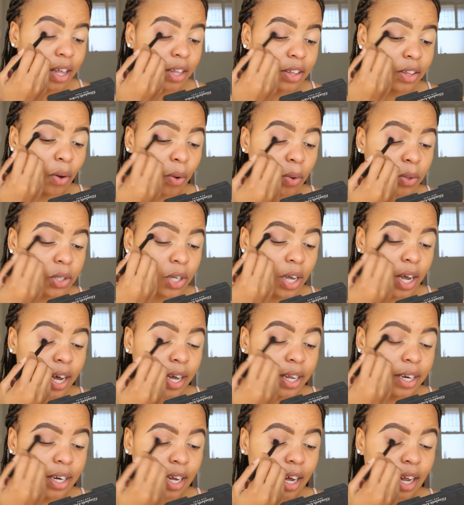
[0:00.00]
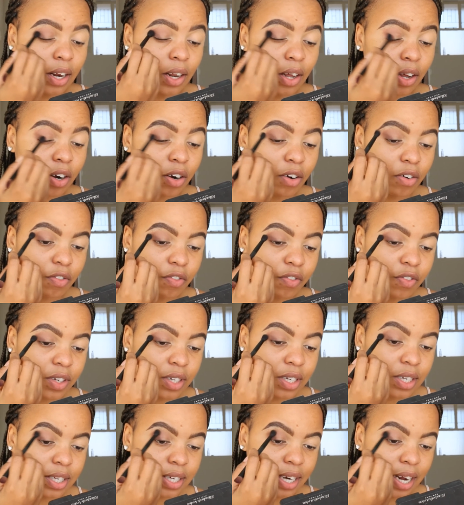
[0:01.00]
they also had a lot of
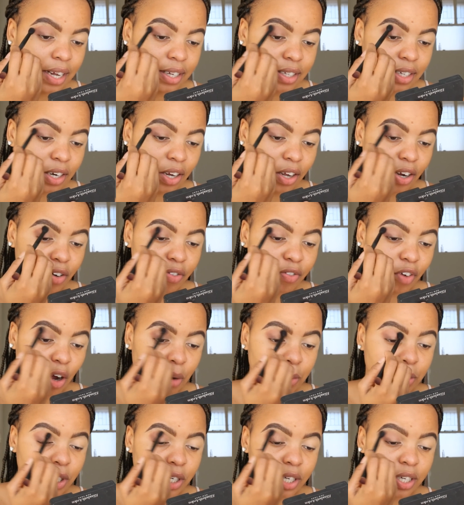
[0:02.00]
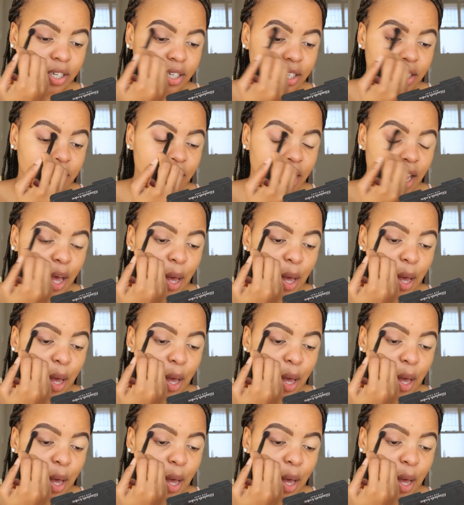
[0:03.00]
styles, a lot of options,